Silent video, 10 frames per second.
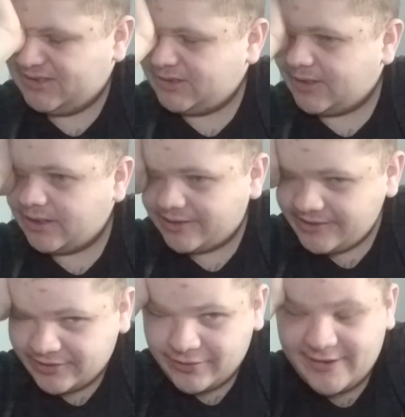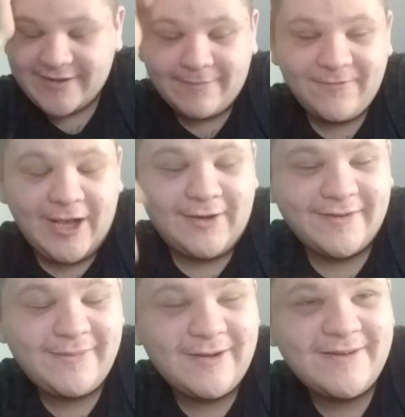I mean, at least you do get some
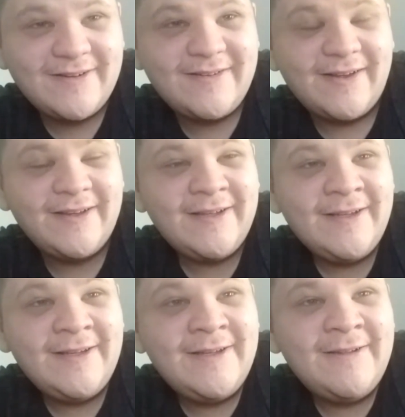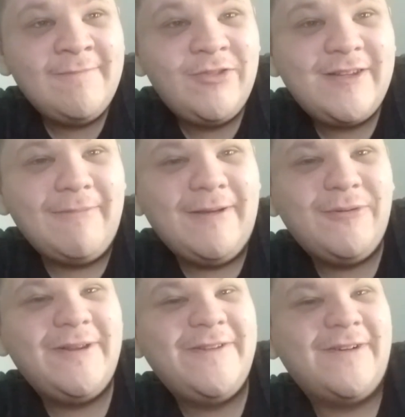violence, but it's just like... Sometimes
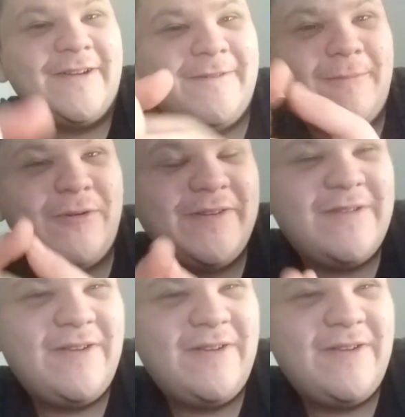with these crossover movies, it's